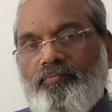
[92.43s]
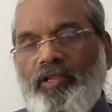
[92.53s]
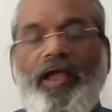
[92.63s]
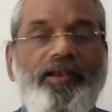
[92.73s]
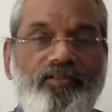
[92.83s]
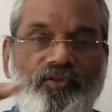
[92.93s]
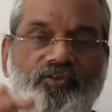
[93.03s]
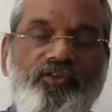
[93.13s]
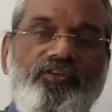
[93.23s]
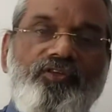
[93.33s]
And
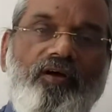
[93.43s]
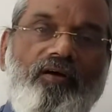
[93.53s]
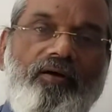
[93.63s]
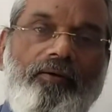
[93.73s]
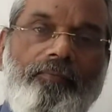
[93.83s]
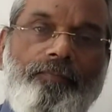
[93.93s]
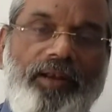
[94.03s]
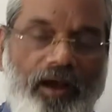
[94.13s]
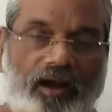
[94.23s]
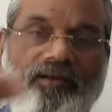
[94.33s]
this is the
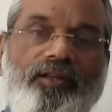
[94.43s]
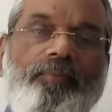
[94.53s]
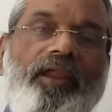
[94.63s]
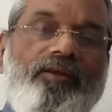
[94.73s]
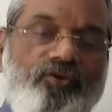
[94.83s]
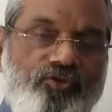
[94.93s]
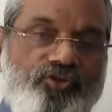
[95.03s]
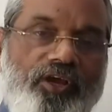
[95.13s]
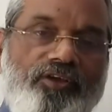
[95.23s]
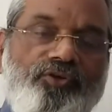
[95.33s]
penultimate
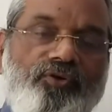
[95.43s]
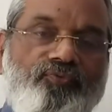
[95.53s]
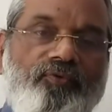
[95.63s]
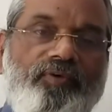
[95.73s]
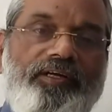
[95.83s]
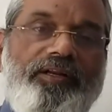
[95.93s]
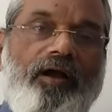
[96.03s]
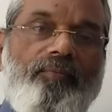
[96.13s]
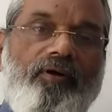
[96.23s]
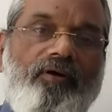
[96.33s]
stage of our
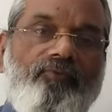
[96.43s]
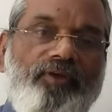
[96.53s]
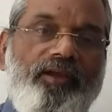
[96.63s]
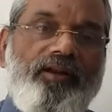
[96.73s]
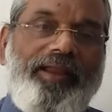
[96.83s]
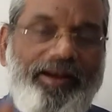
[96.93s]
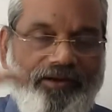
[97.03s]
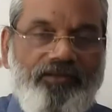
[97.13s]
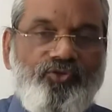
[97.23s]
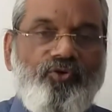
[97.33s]
drama where
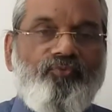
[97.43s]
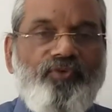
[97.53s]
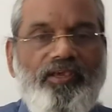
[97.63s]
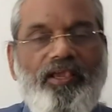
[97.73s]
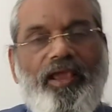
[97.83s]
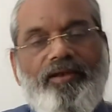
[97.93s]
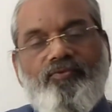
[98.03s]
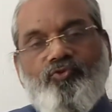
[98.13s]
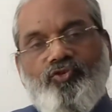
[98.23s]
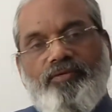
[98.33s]
catastrophe
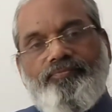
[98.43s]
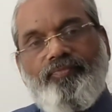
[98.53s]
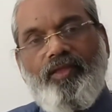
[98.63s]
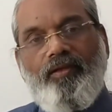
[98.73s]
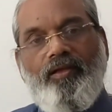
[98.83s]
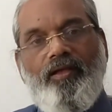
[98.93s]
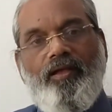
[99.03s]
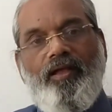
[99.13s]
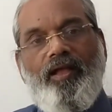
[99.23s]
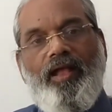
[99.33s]
ends
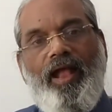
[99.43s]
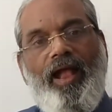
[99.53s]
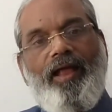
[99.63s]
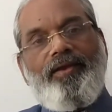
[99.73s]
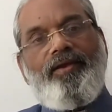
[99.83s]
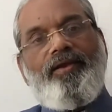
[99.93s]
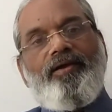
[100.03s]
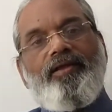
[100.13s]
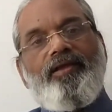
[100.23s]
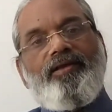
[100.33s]
and
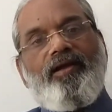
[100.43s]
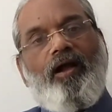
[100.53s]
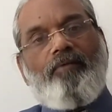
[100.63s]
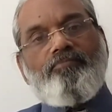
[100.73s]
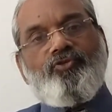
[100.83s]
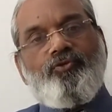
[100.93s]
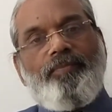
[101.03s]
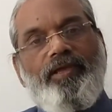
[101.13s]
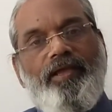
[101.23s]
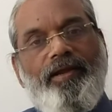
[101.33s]
it comes to
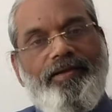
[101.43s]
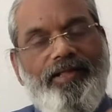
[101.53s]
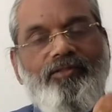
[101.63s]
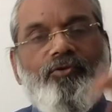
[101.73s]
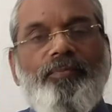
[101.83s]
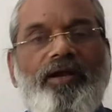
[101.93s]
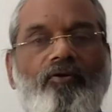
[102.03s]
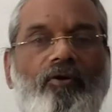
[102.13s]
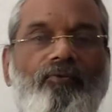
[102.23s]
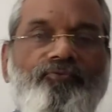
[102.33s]
be a
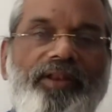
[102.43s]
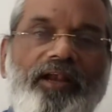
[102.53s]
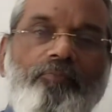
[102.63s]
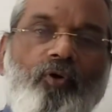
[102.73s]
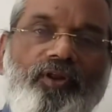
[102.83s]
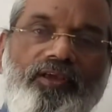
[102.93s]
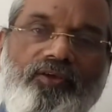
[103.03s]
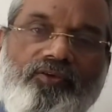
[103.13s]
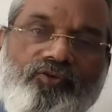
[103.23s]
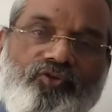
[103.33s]
deathbed of dead
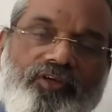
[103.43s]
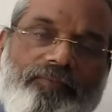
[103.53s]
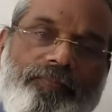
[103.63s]
bodies,